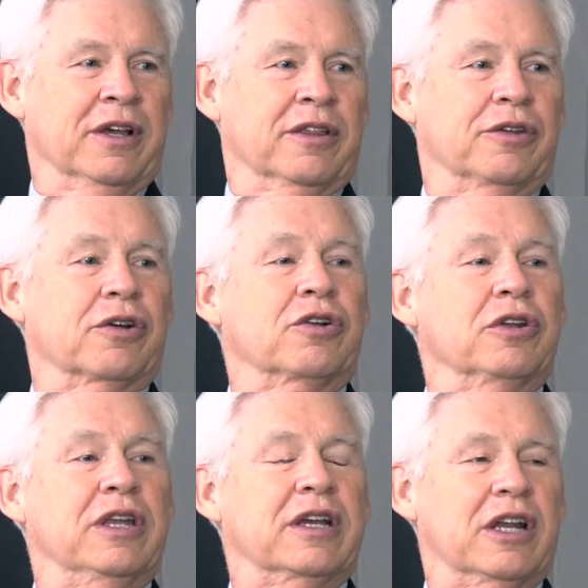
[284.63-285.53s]
There are good
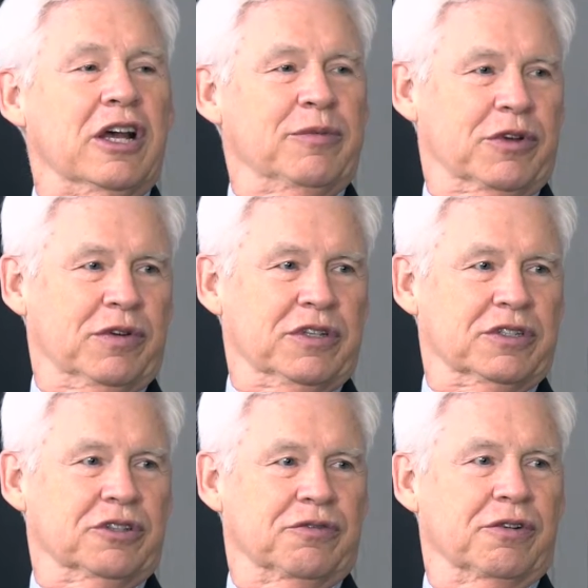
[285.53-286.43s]
economic
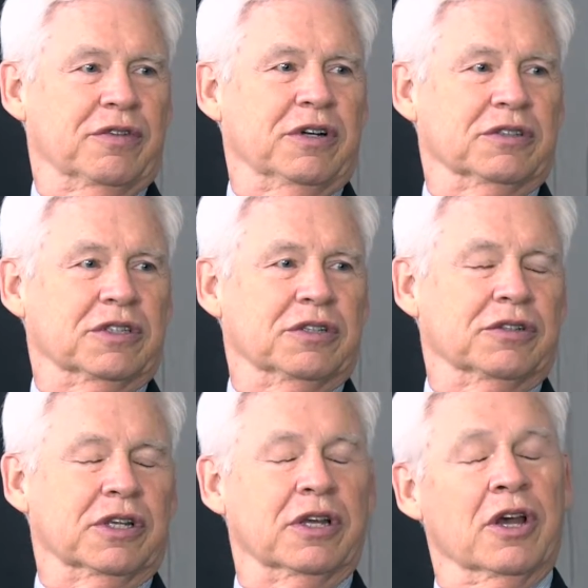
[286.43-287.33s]
reasons for
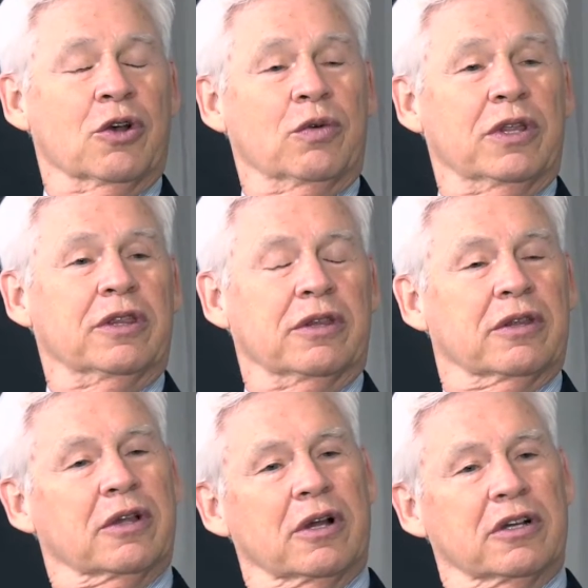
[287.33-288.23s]
volatility. When
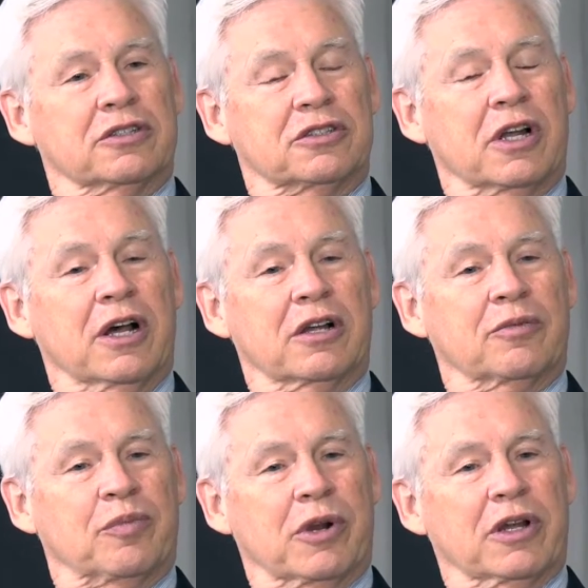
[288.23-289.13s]
a
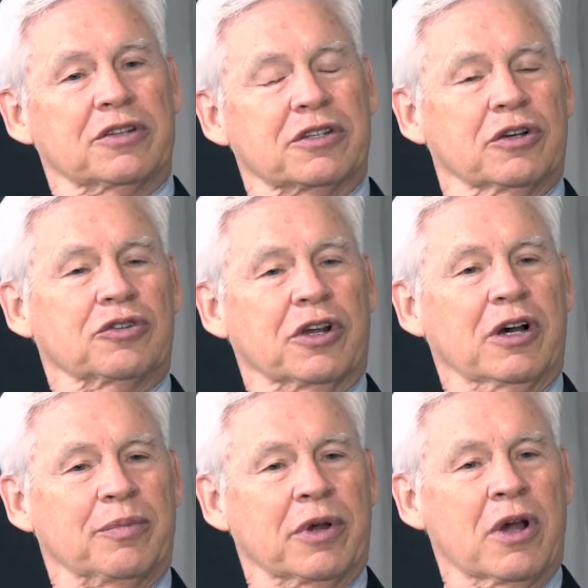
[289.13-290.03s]
stock price goes
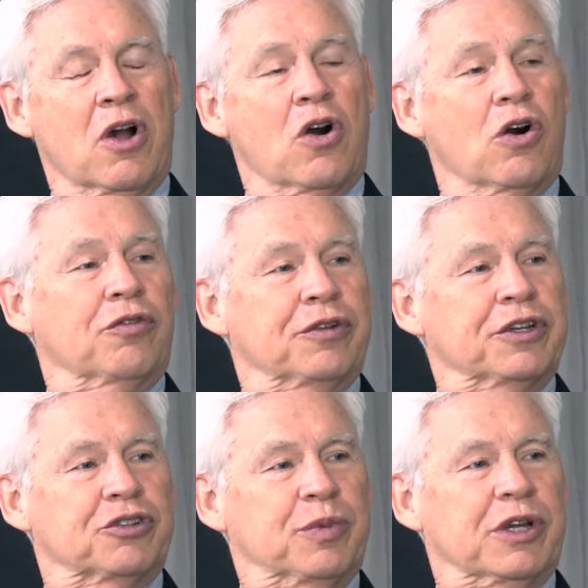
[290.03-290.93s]
up, often
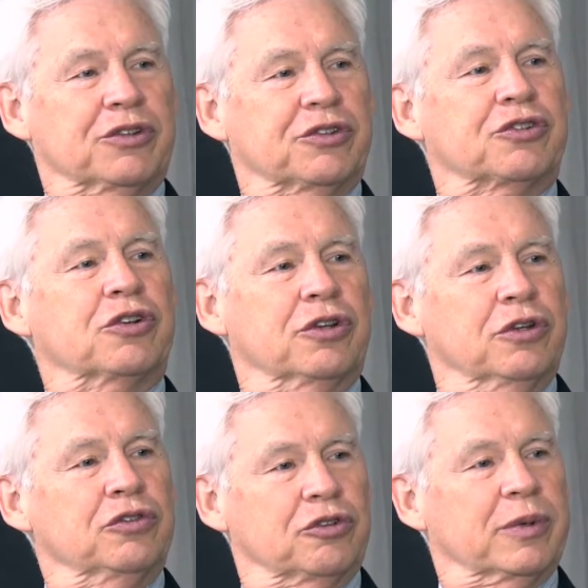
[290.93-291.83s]
it's because there's good
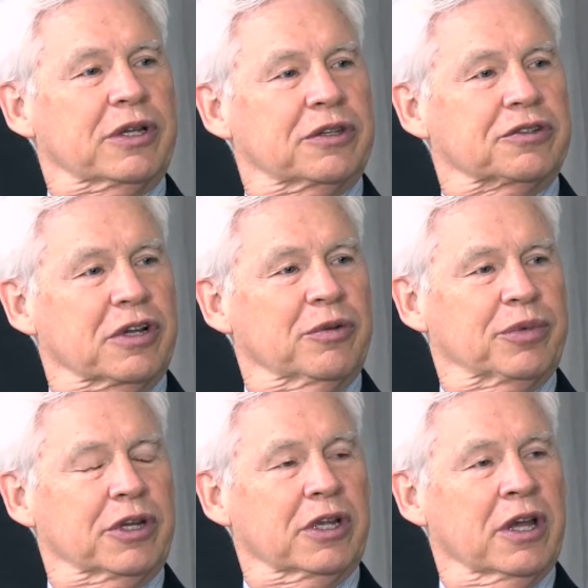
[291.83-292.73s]
news about this
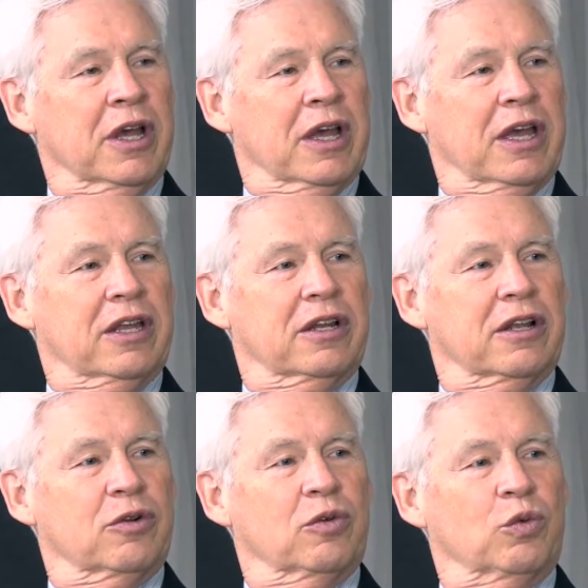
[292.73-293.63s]
company. And
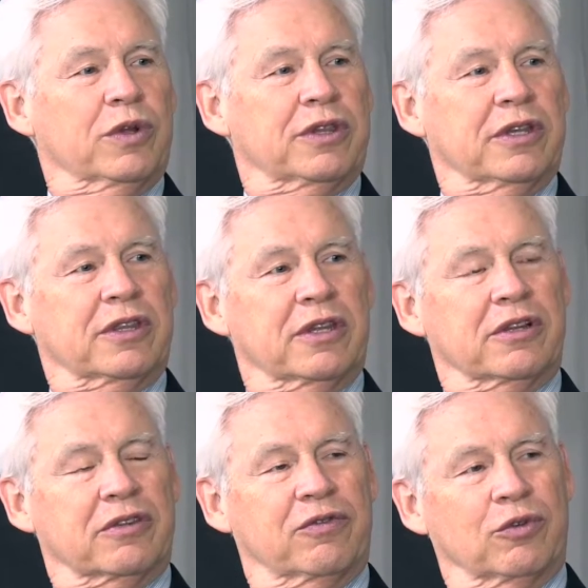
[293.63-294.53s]
we think,
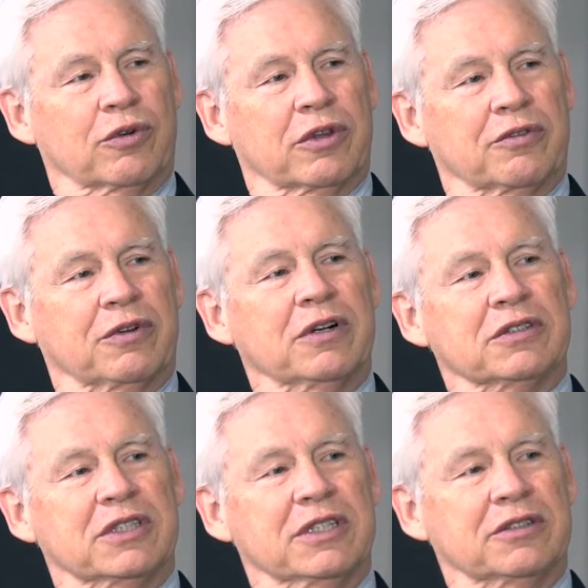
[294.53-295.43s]
therefore, that
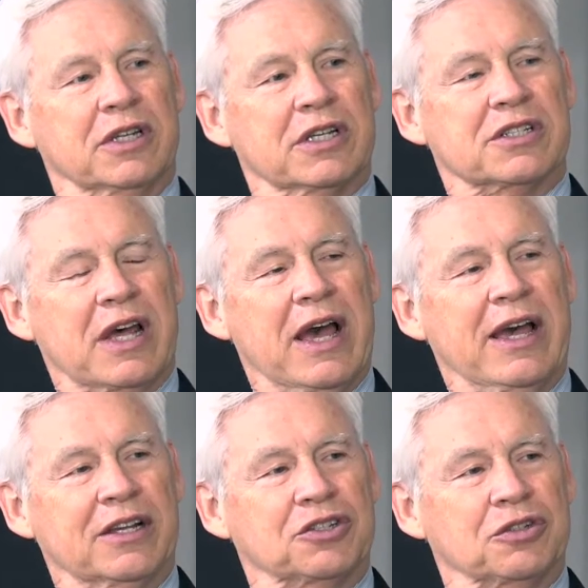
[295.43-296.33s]
volatility is
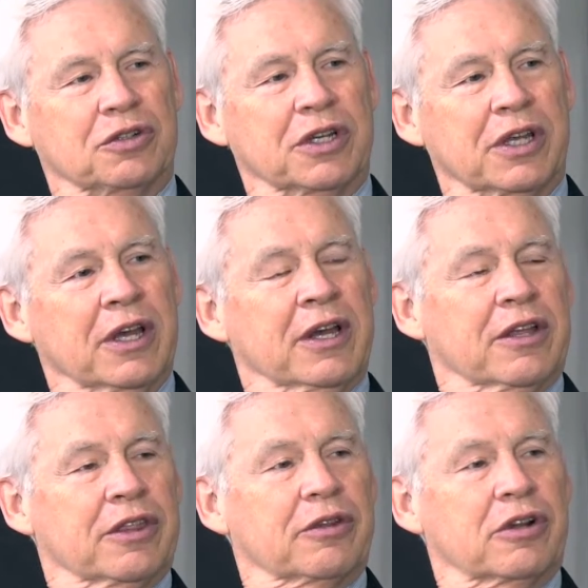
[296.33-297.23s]
actually
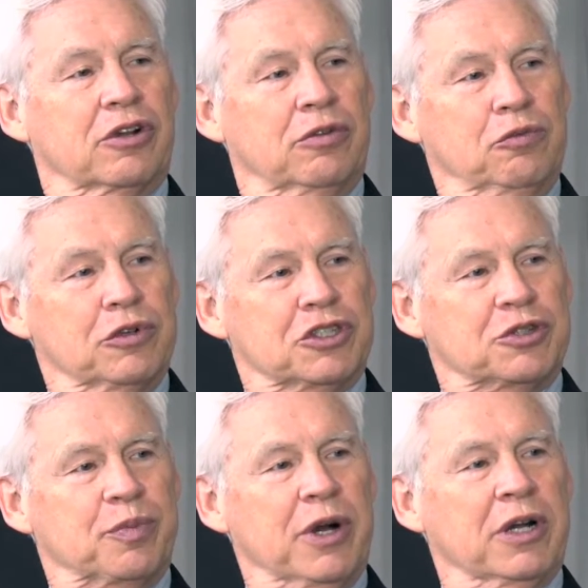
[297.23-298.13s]
the
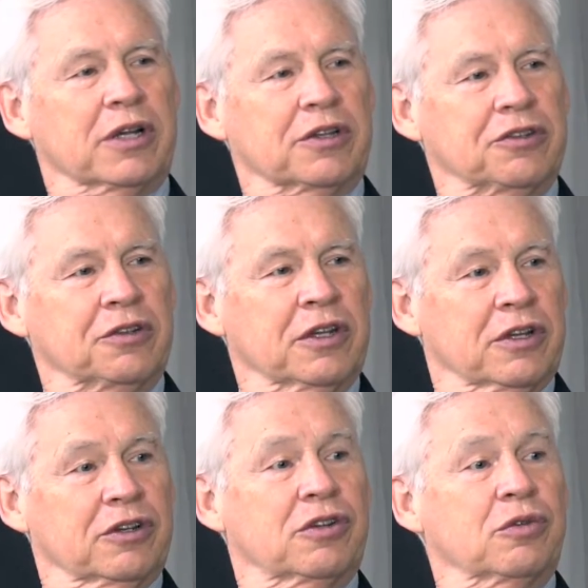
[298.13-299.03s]
response
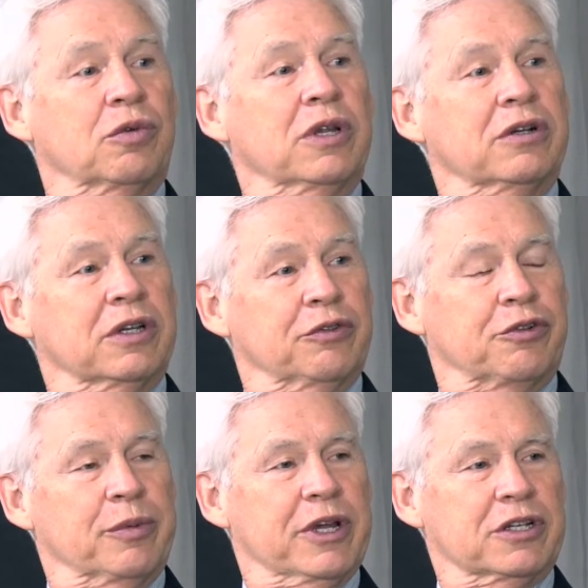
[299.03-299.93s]
to real
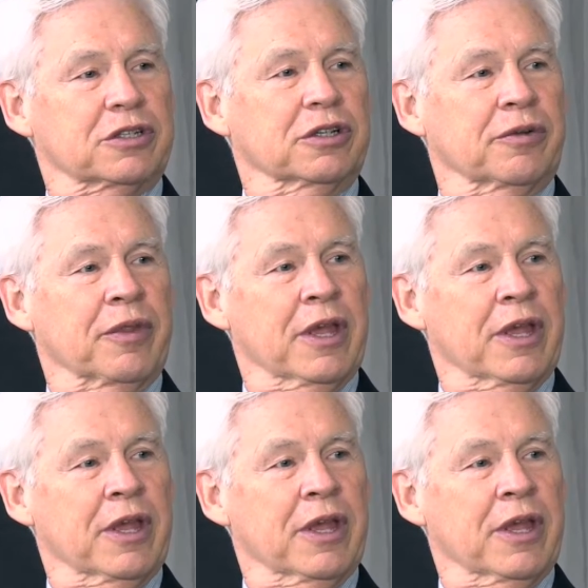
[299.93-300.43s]
information.